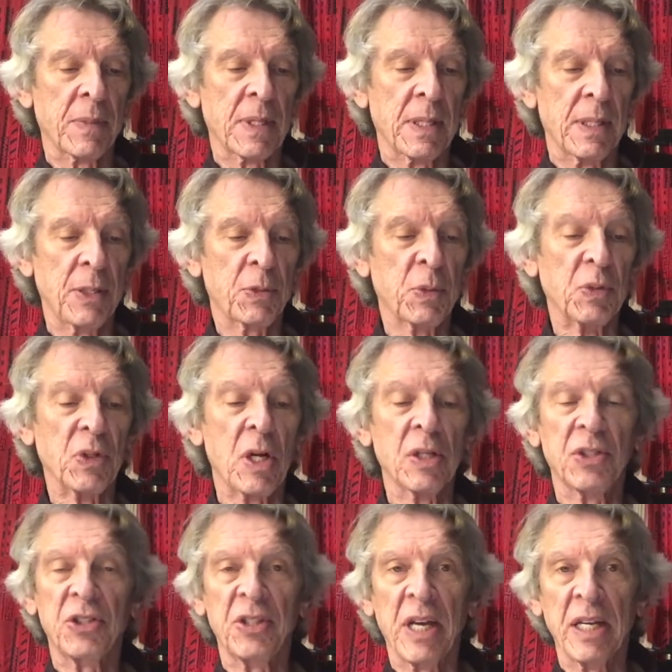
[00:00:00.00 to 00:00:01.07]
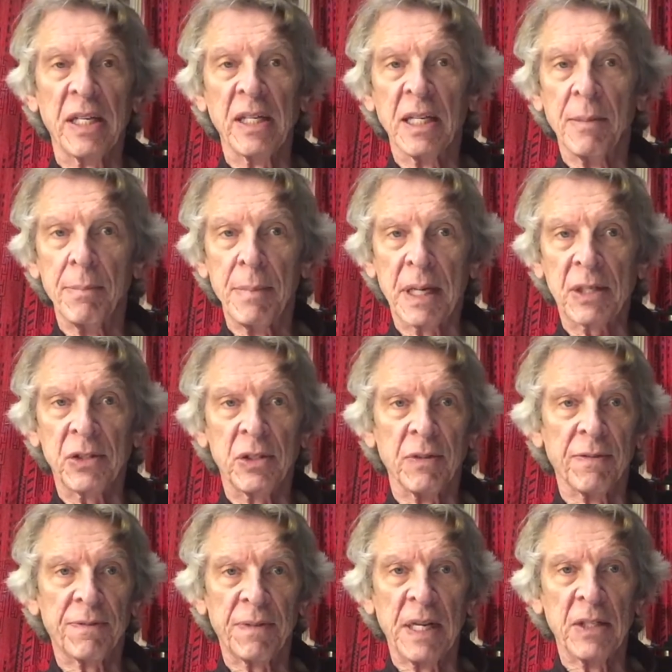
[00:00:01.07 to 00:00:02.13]
This was all said in a mix of
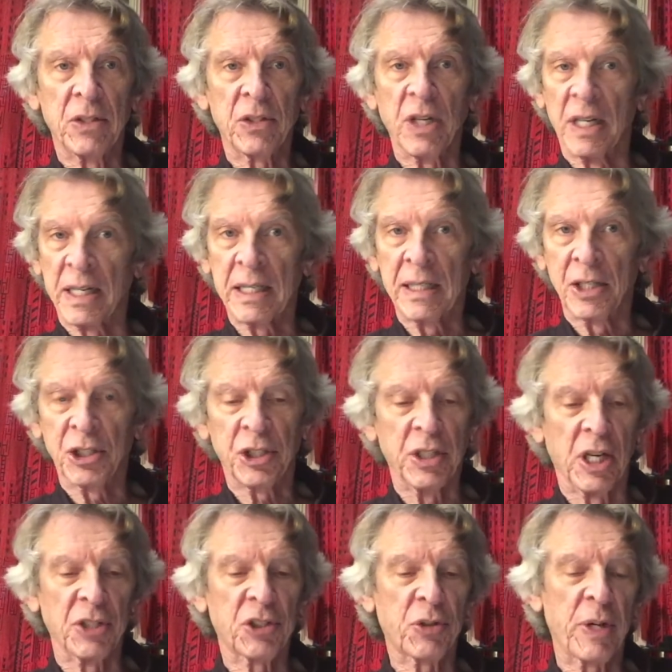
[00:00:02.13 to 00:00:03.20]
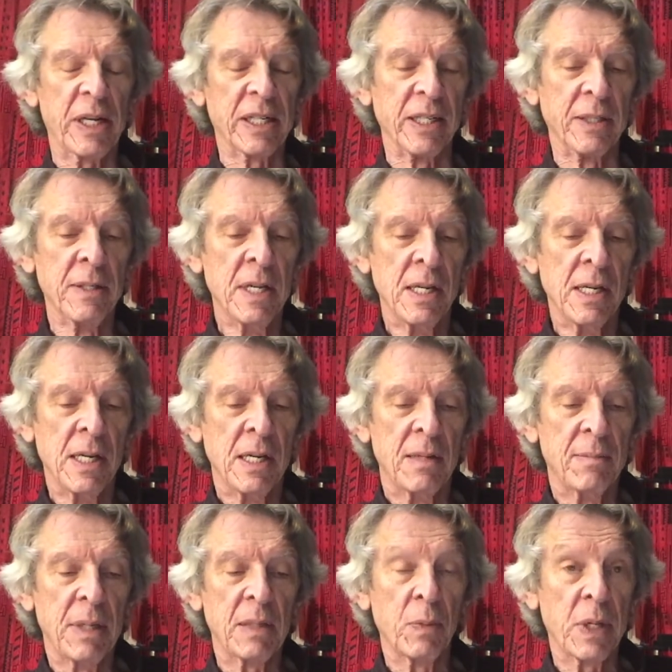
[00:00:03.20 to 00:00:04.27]
French and English and Australian,
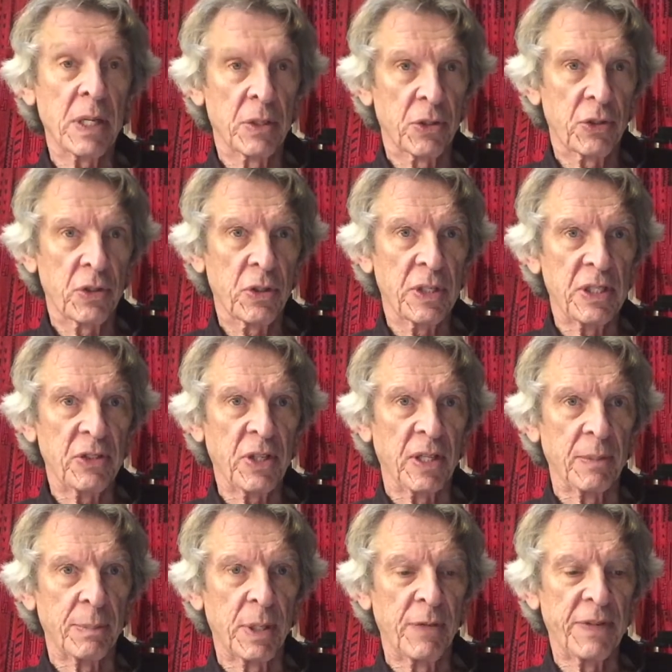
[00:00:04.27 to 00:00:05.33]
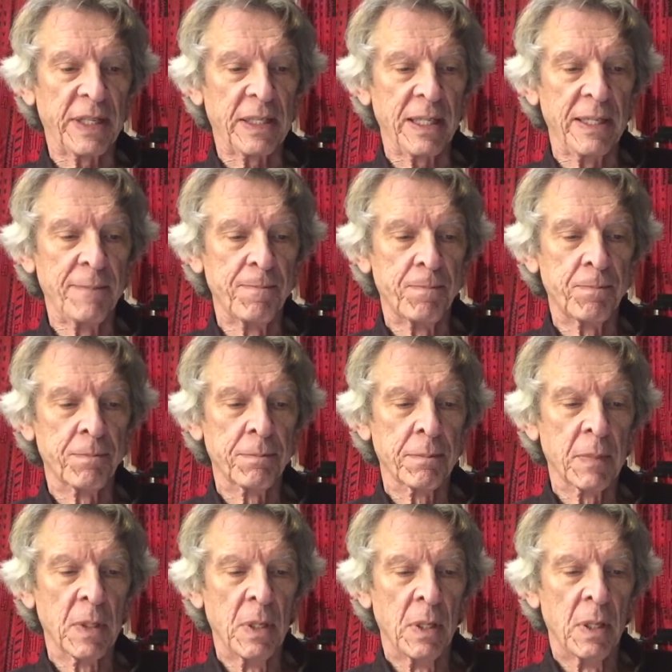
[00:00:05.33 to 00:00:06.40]
but we understood each other perfectly.
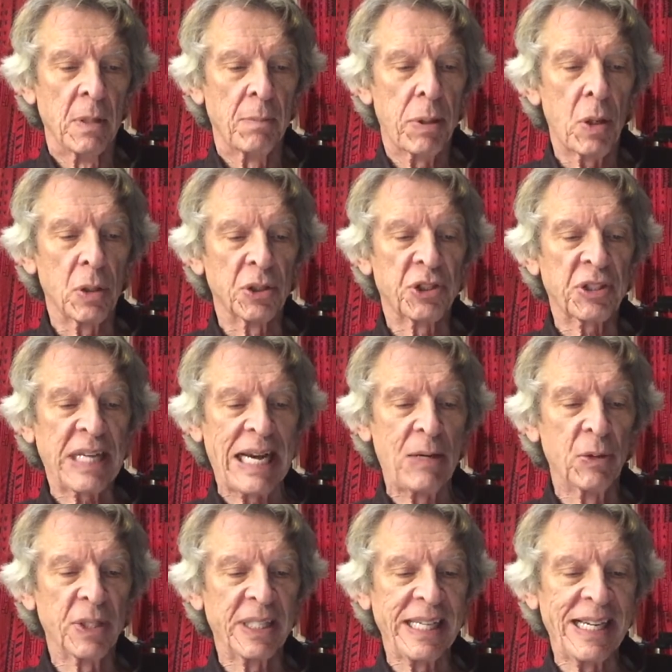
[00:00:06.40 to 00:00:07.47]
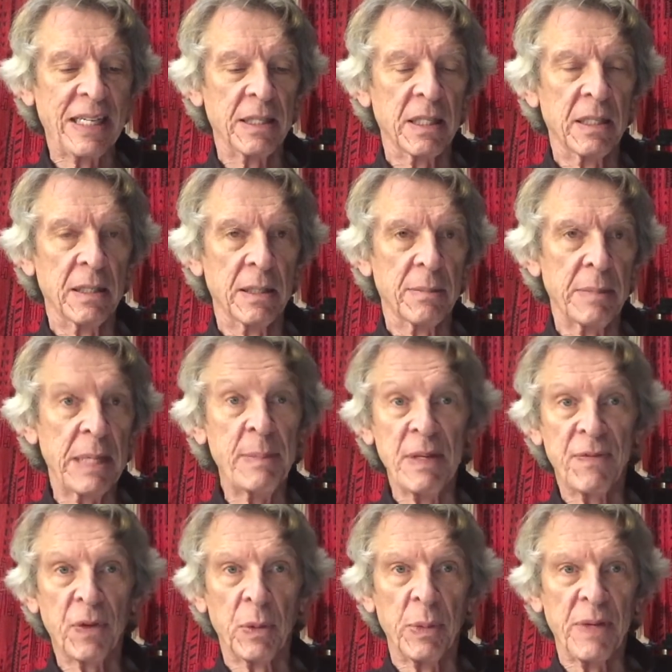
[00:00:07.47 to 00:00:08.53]
Paul scowled at Anne, maybe
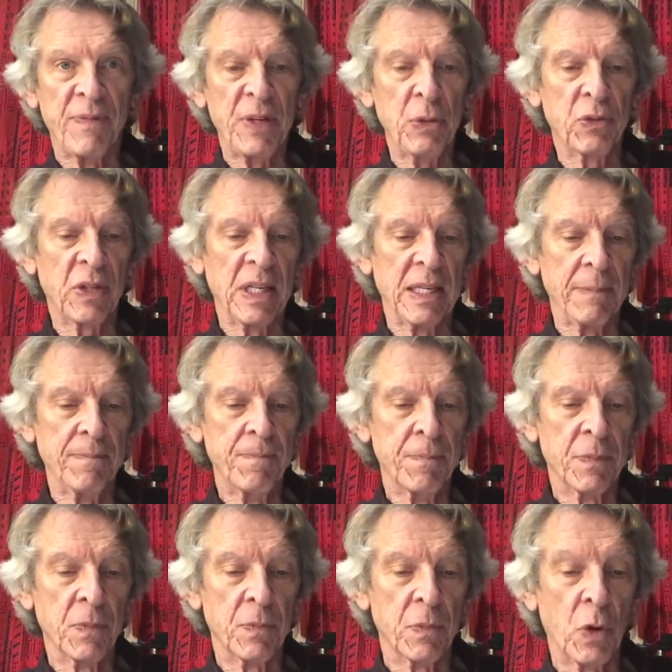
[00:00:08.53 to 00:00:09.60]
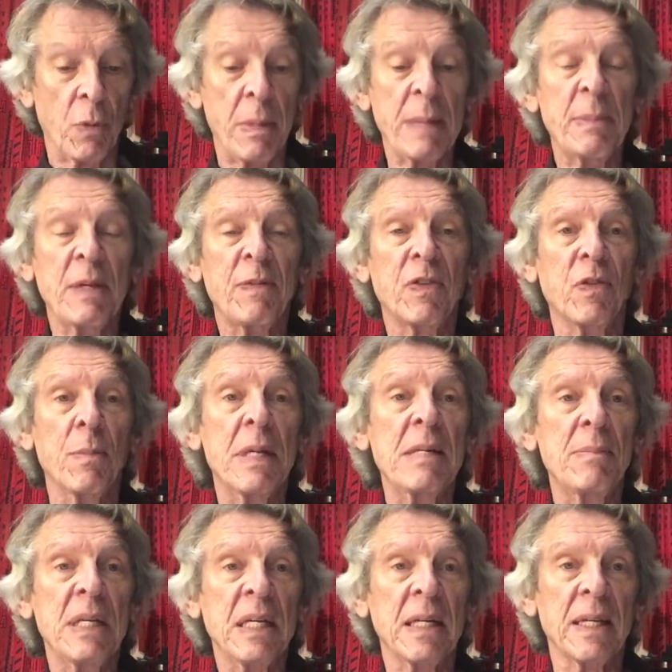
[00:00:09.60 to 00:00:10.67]
for refusing him, or maybe for me
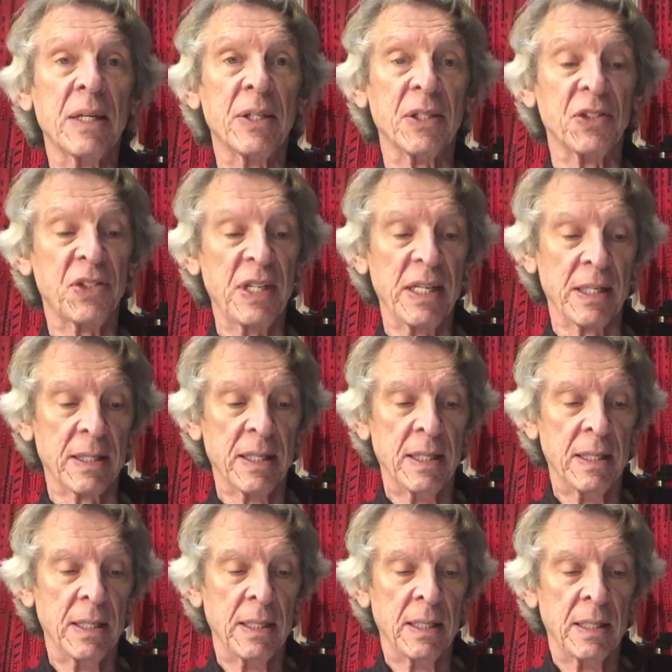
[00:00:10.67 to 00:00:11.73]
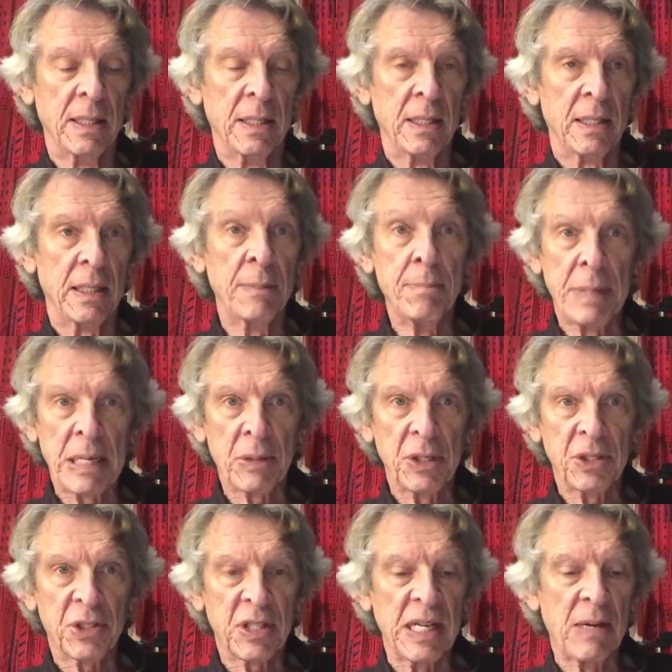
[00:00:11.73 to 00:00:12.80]
being there to see it.
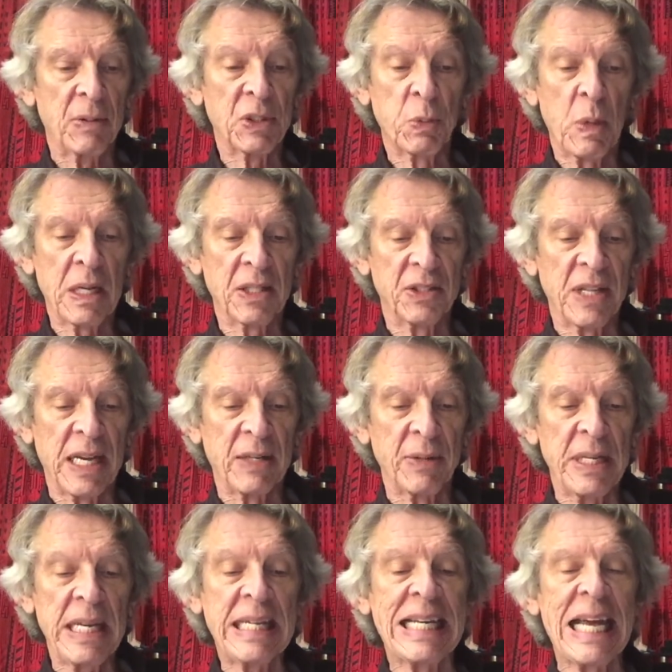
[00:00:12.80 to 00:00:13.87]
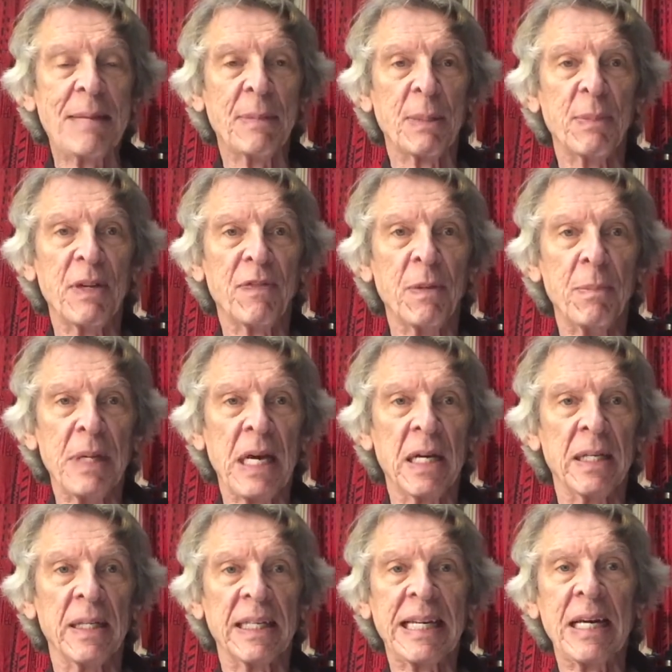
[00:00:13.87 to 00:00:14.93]
Embarrassed now as well as angry, he came at me from
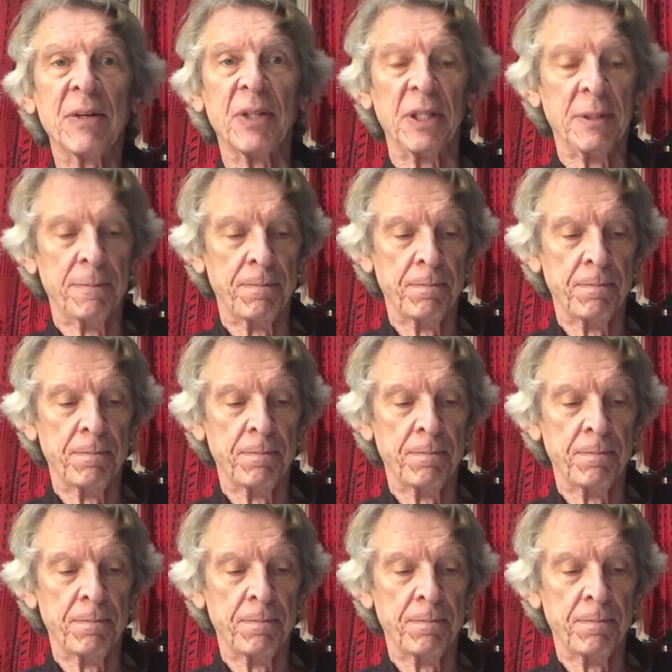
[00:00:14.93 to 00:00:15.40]
behind the counter.